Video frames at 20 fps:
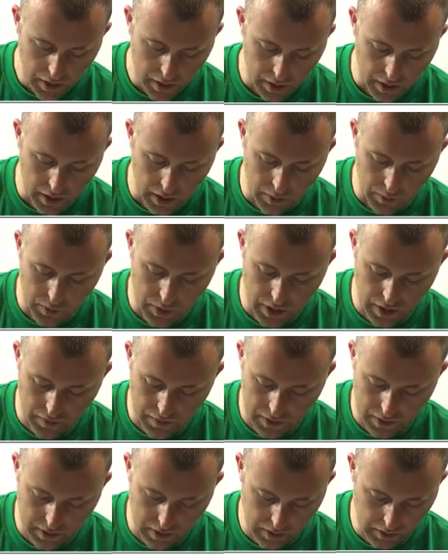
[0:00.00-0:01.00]

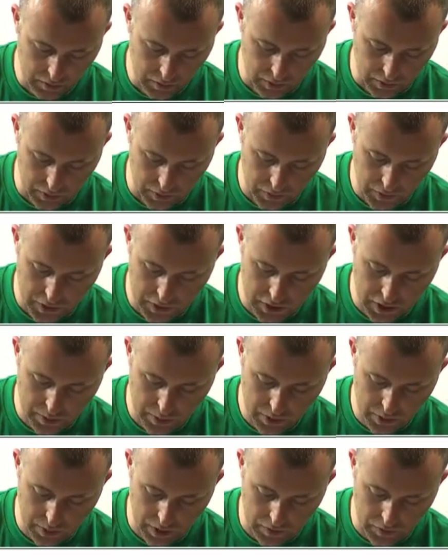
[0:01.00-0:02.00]
To finish up
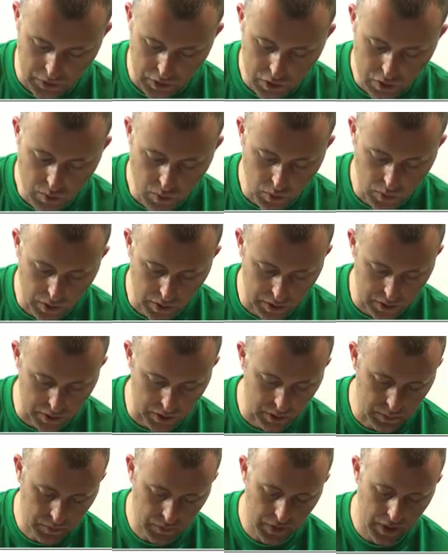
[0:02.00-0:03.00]
here, we have 2 more to
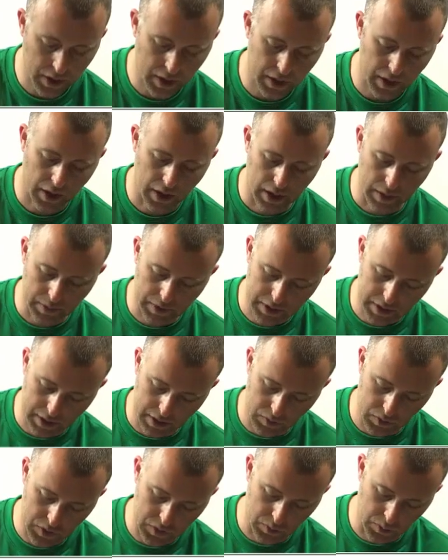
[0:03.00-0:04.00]
do, just to
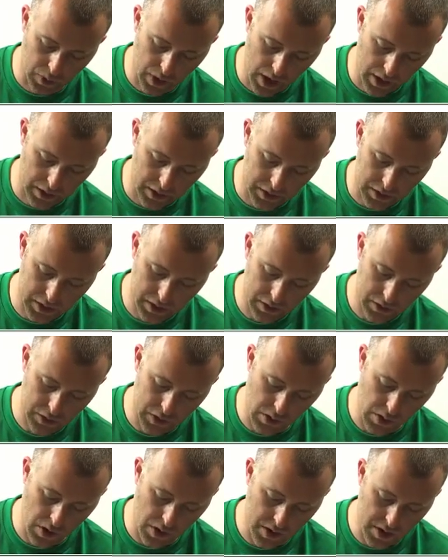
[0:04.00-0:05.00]
give you some practice here.
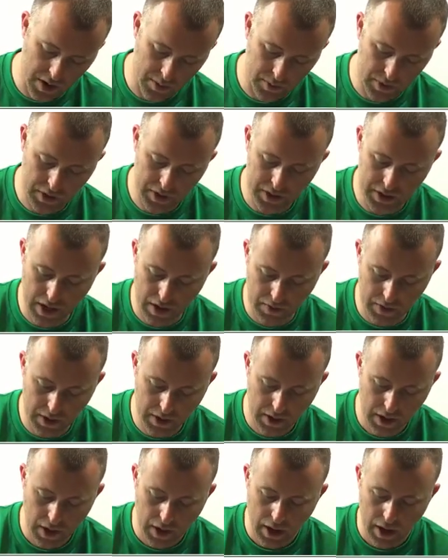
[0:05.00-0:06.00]
So on number 7,
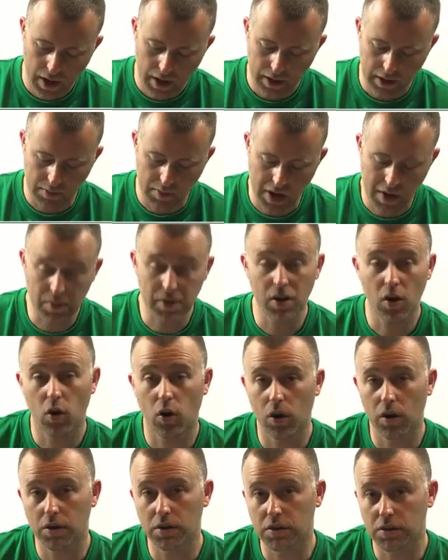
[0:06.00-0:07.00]
it may be
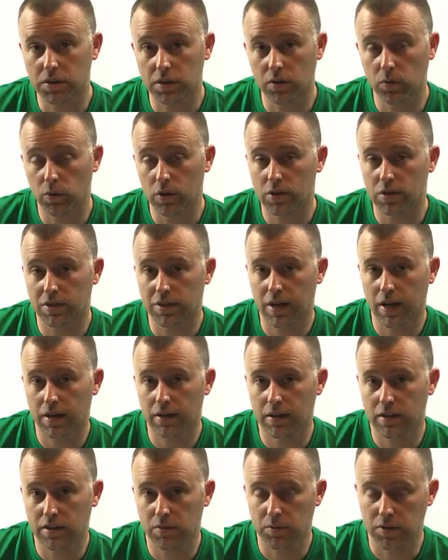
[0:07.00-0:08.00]
hard to see which side
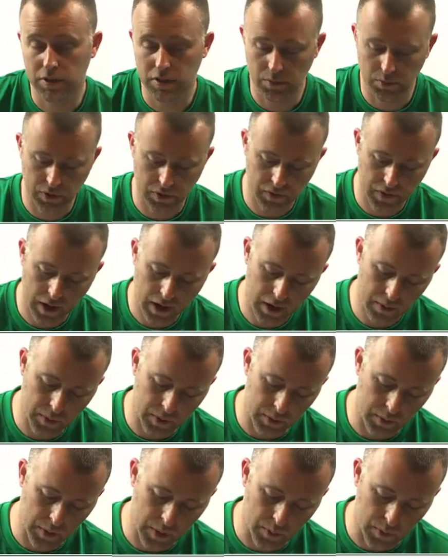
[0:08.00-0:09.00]
needs to be simplified,
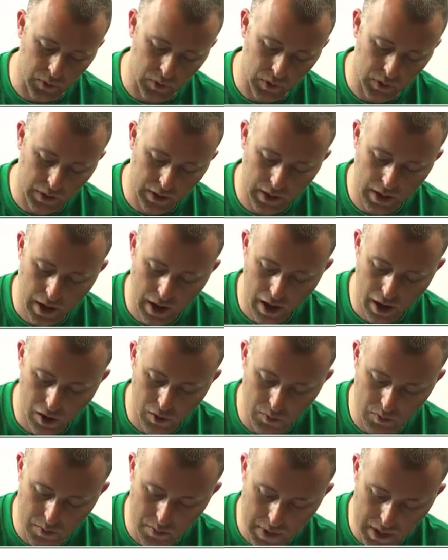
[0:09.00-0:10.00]
but remember, look at how
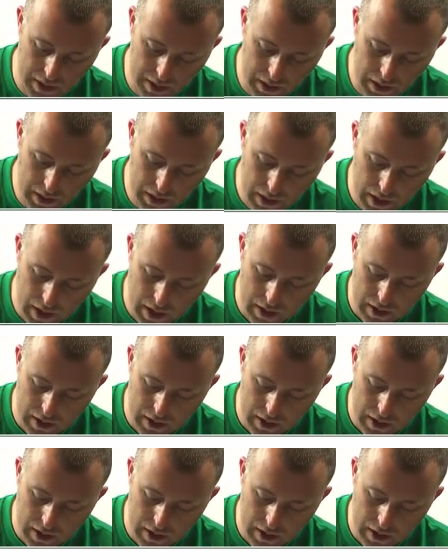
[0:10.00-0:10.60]
many